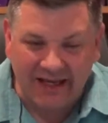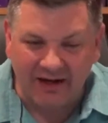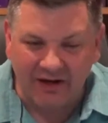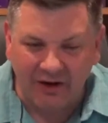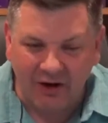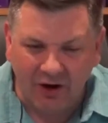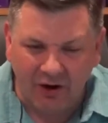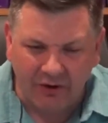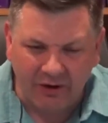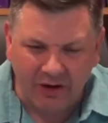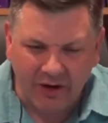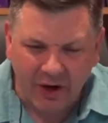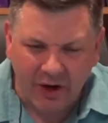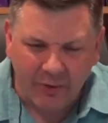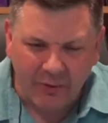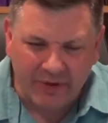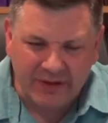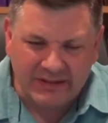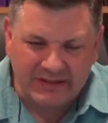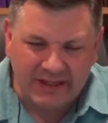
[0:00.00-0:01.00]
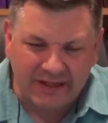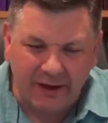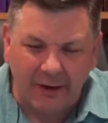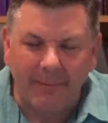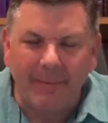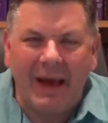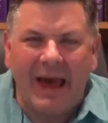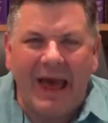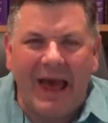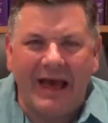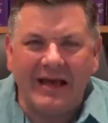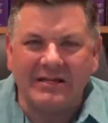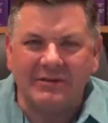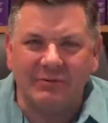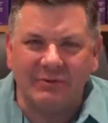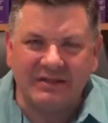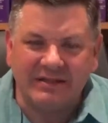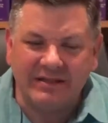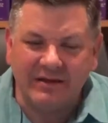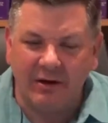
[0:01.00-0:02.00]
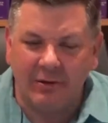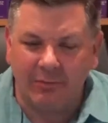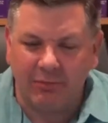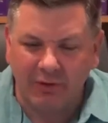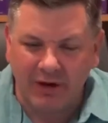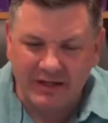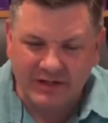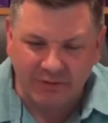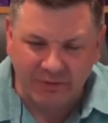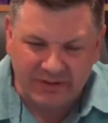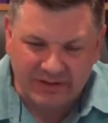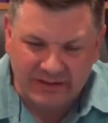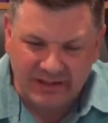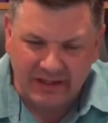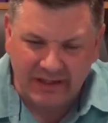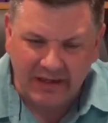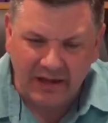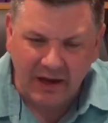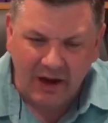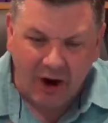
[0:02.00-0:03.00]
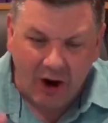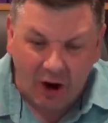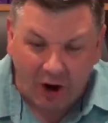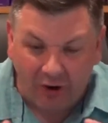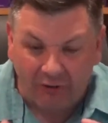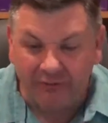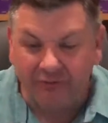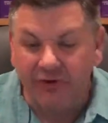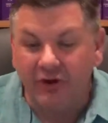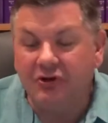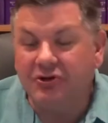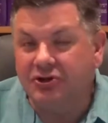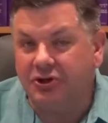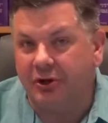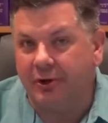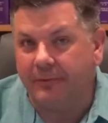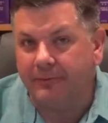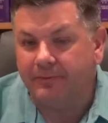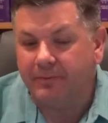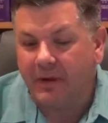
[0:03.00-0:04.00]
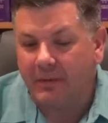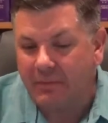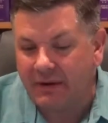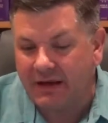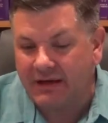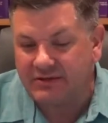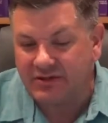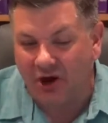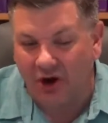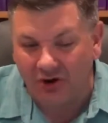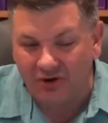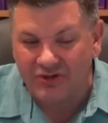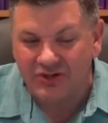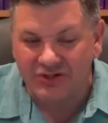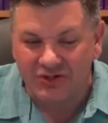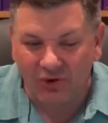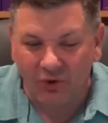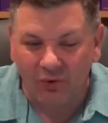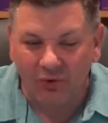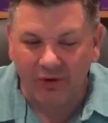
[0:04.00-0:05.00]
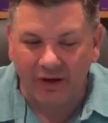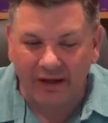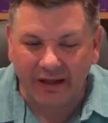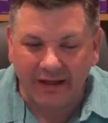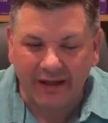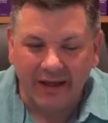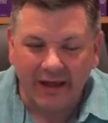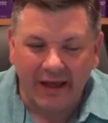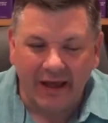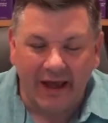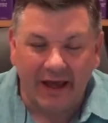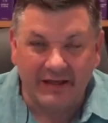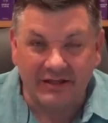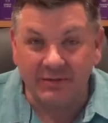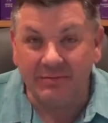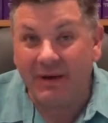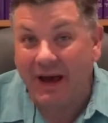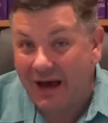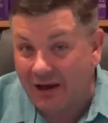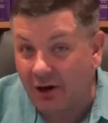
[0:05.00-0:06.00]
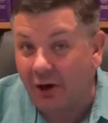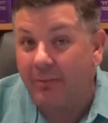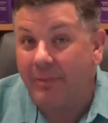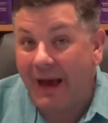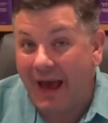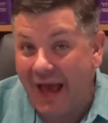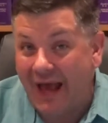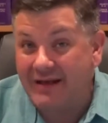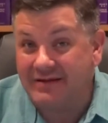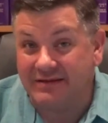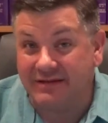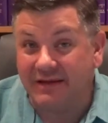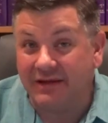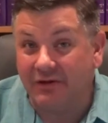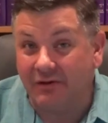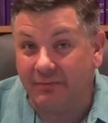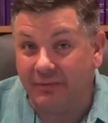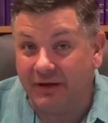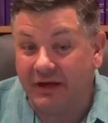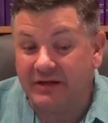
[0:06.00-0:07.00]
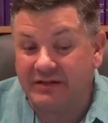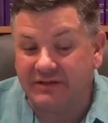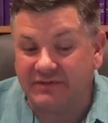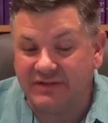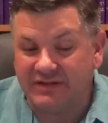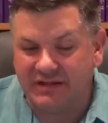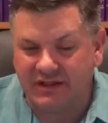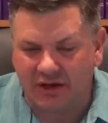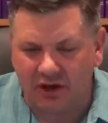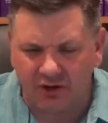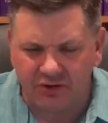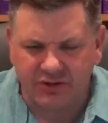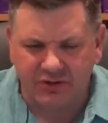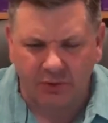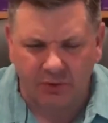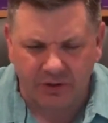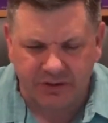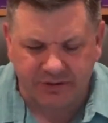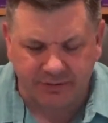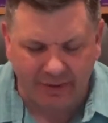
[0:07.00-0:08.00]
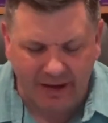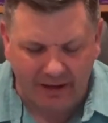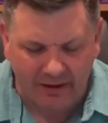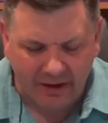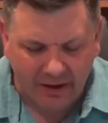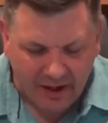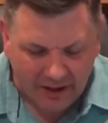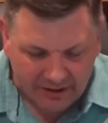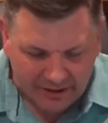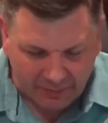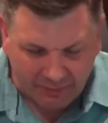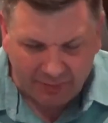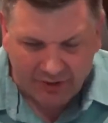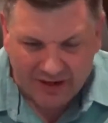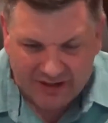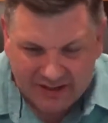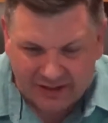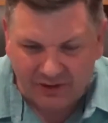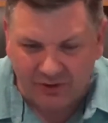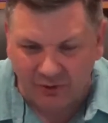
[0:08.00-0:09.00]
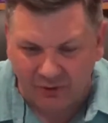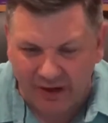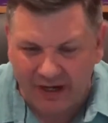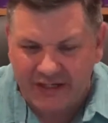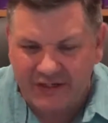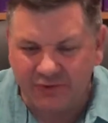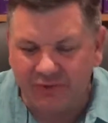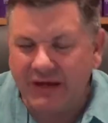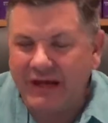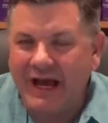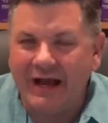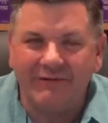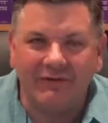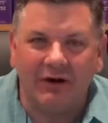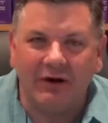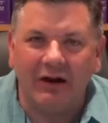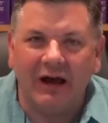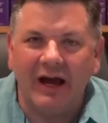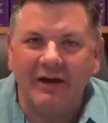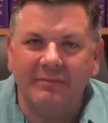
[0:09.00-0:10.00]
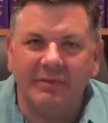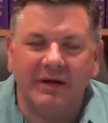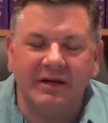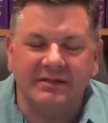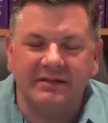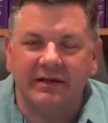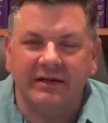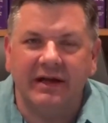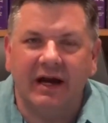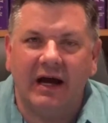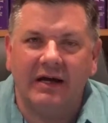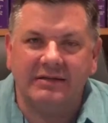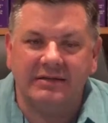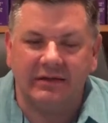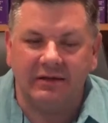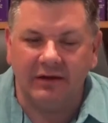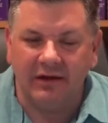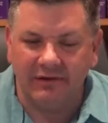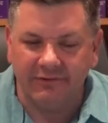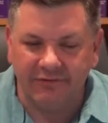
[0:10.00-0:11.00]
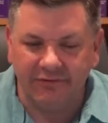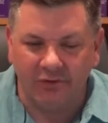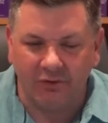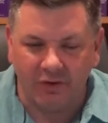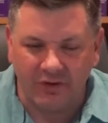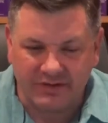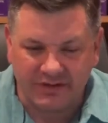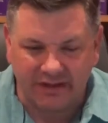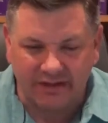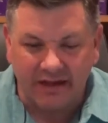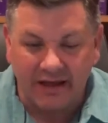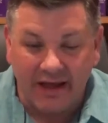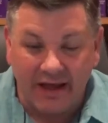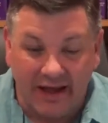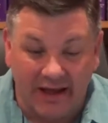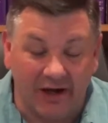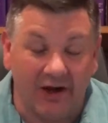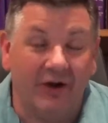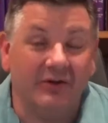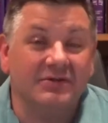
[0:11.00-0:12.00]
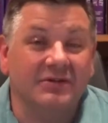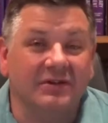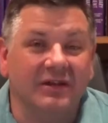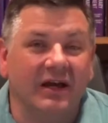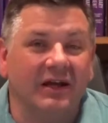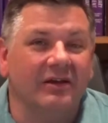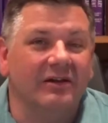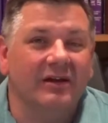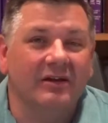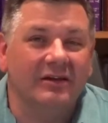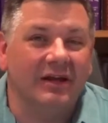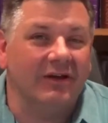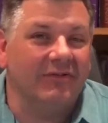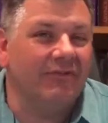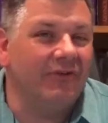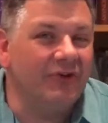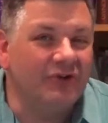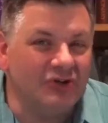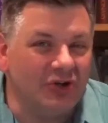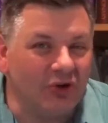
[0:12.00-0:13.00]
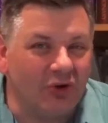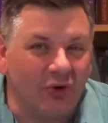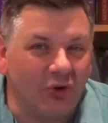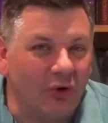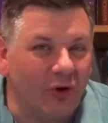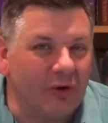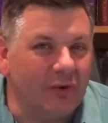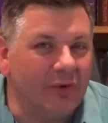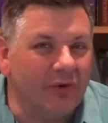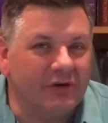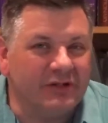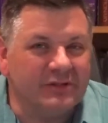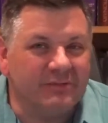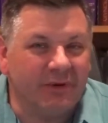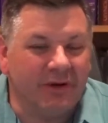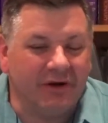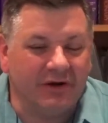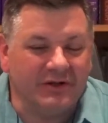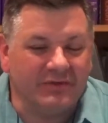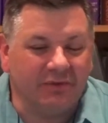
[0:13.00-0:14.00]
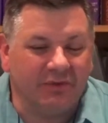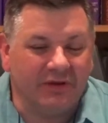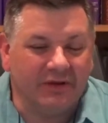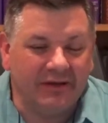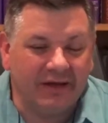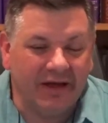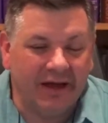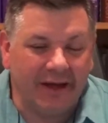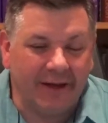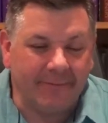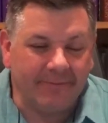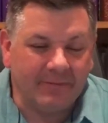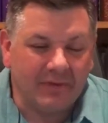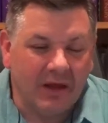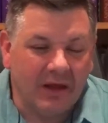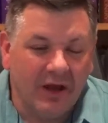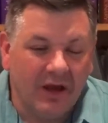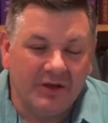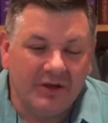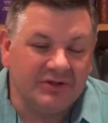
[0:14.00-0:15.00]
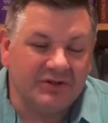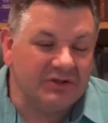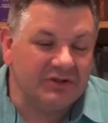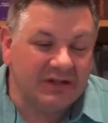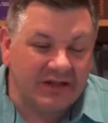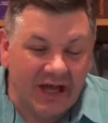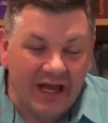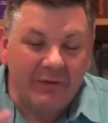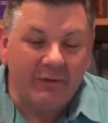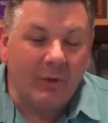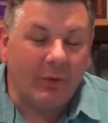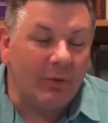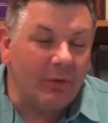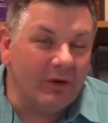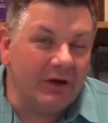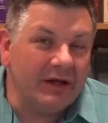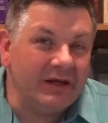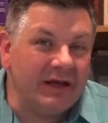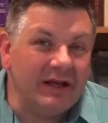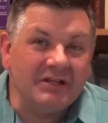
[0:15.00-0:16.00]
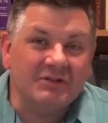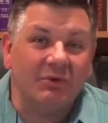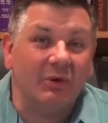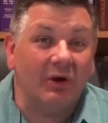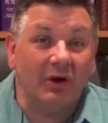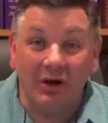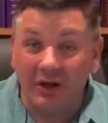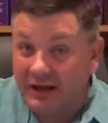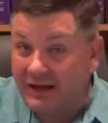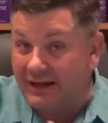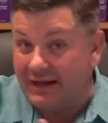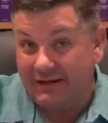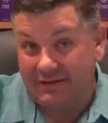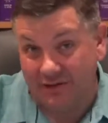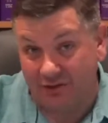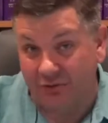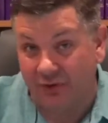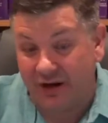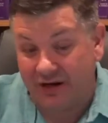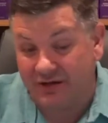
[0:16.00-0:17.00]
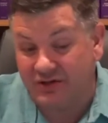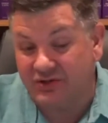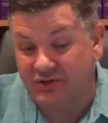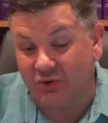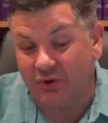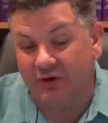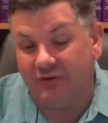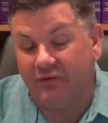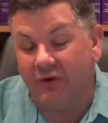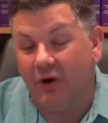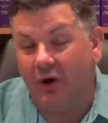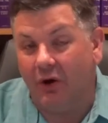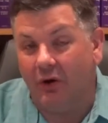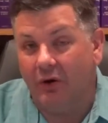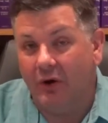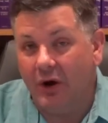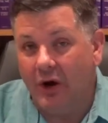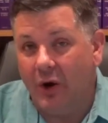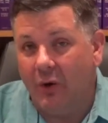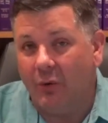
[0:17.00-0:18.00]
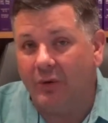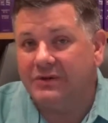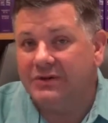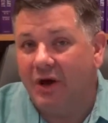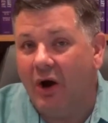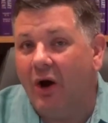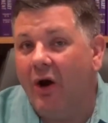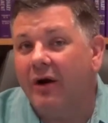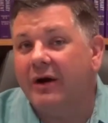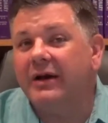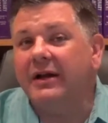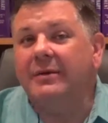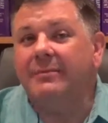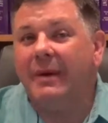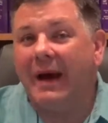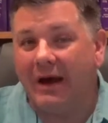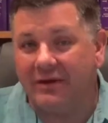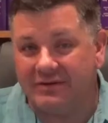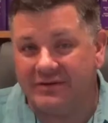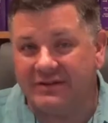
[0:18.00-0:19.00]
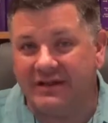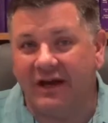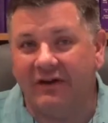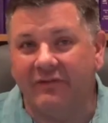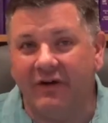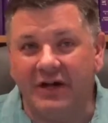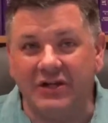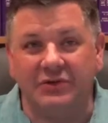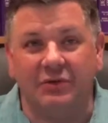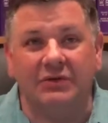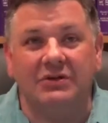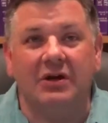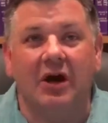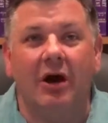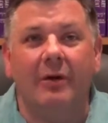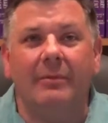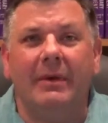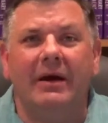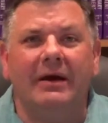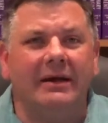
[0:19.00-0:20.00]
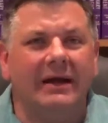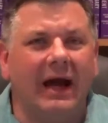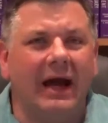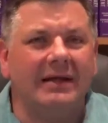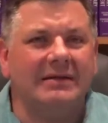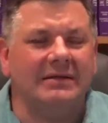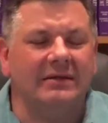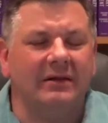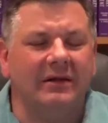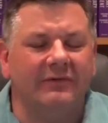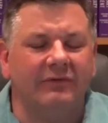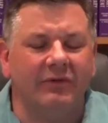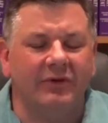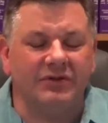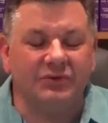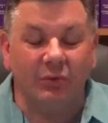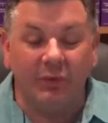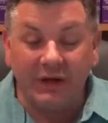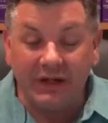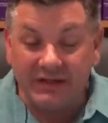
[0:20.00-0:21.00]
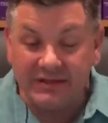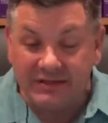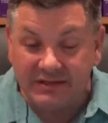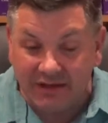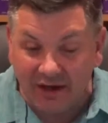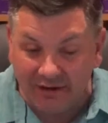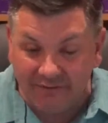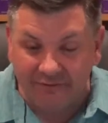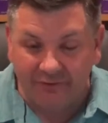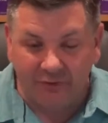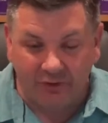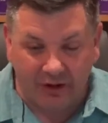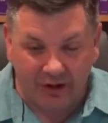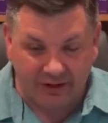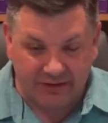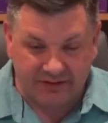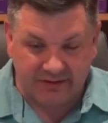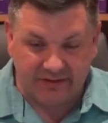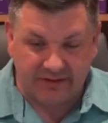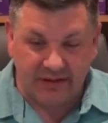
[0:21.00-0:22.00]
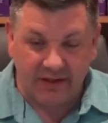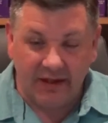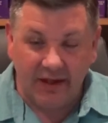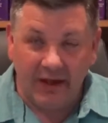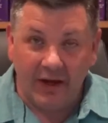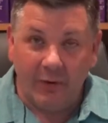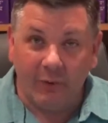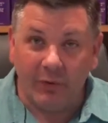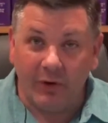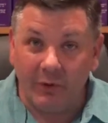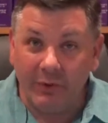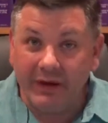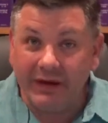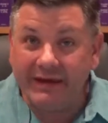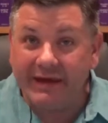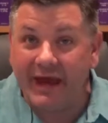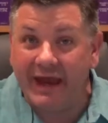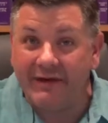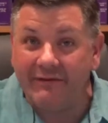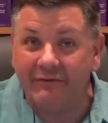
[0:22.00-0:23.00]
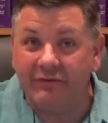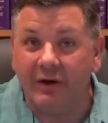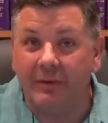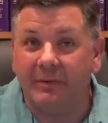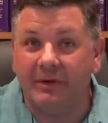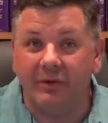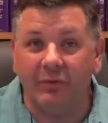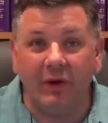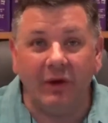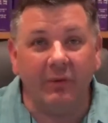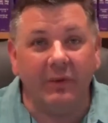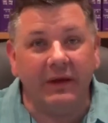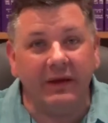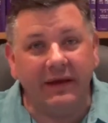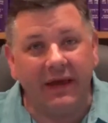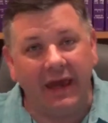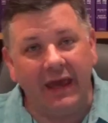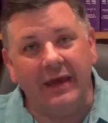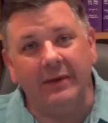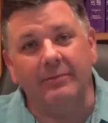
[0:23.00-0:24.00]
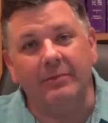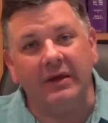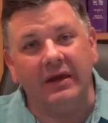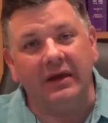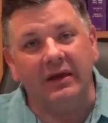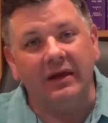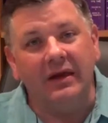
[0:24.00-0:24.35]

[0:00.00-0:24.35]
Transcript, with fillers: it all. We see our past, we see our present, we see our future because our story is about our past guilt because of sin. Our story is about the present grace we have in our life because of God's love for us and, and also that, that future glory we'll experience one day. So today what we're looking at is we're looking at the greatest story of all. We're talking about salvation. We're talking about God's love for us, what He's done for us where we came from and where we can be